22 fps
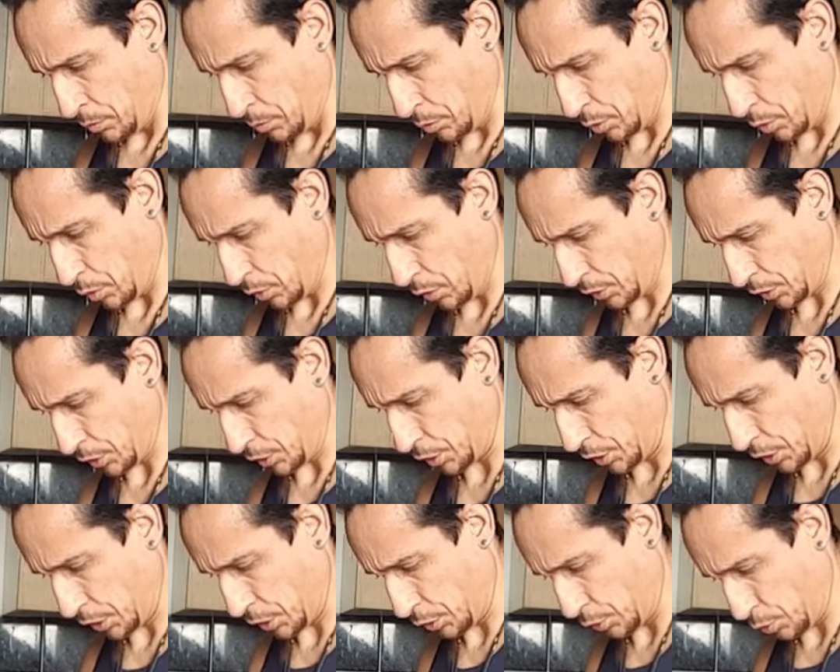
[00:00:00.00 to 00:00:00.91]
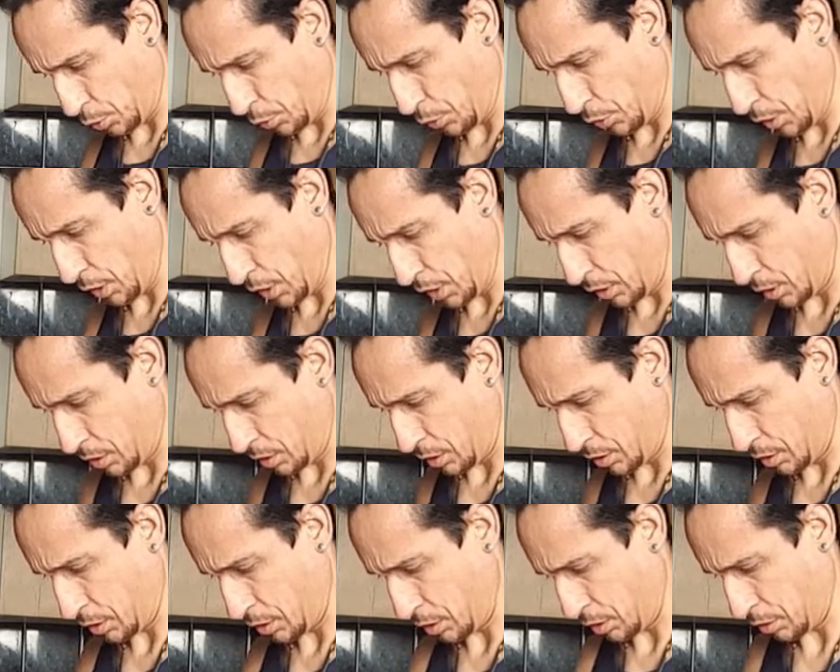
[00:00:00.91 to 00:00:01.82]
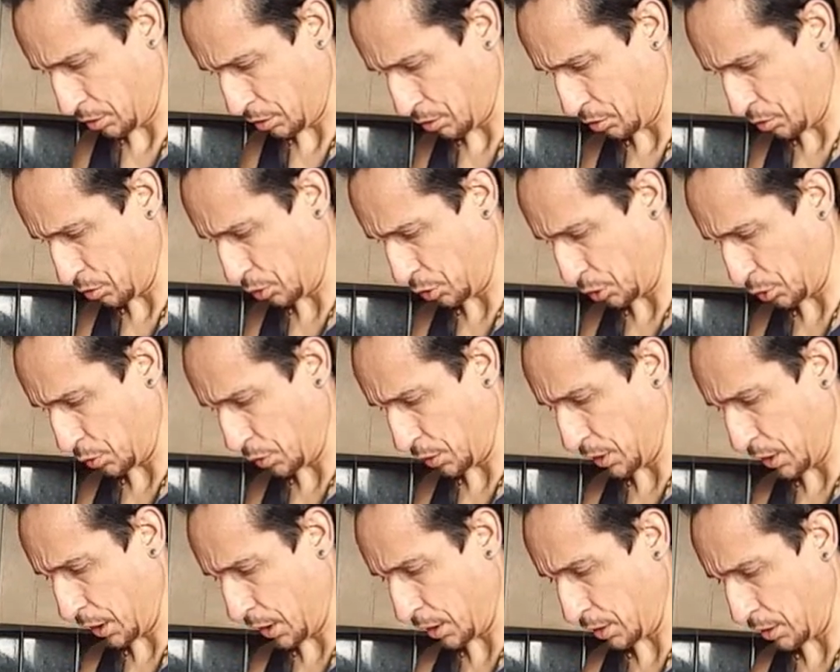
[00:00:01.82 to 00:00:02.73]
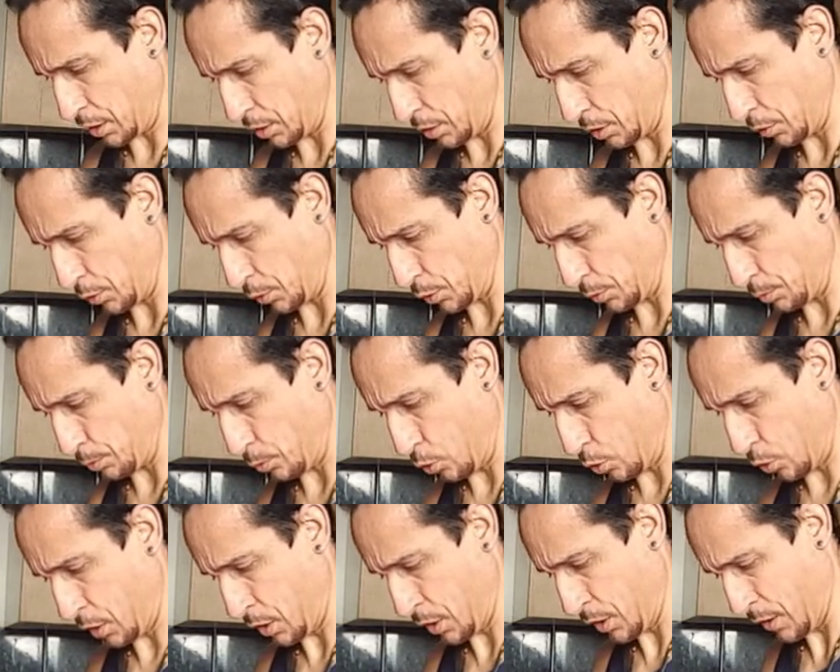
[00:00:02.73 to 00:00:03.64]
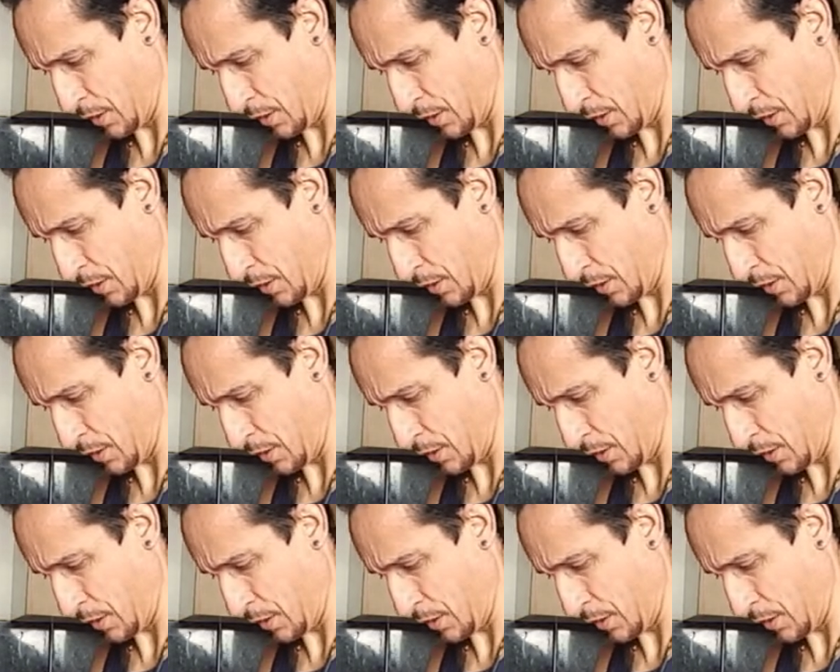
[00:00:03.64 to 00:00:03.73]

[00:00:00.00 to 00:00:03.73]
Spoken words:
because it's just too thin. Usually I use more,